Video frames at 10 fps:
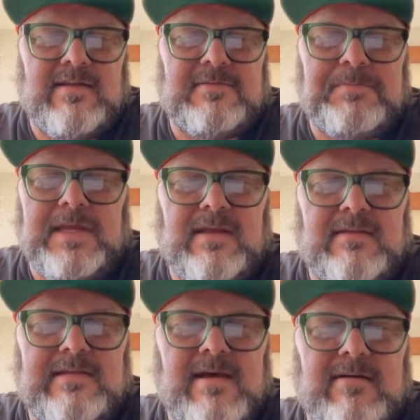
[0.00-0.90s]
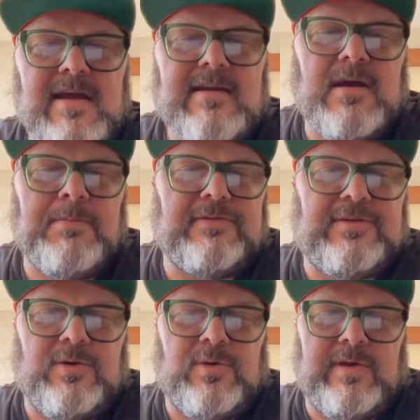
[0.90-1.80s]
speed and talent. Number
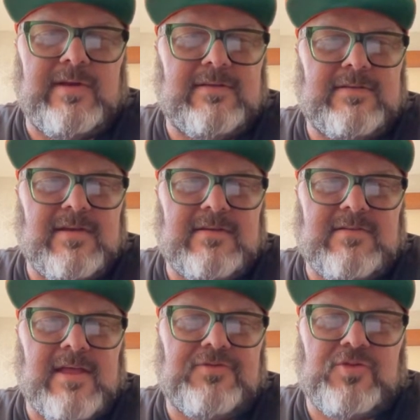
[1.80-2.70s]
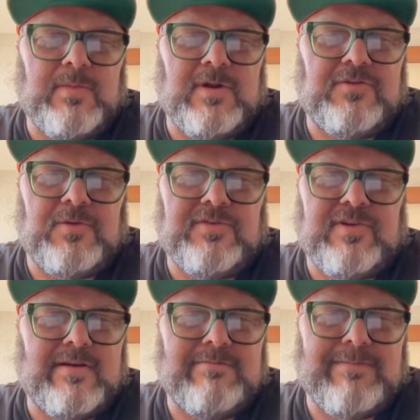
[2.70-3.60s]
2 is Glenn Schumann at Georgia.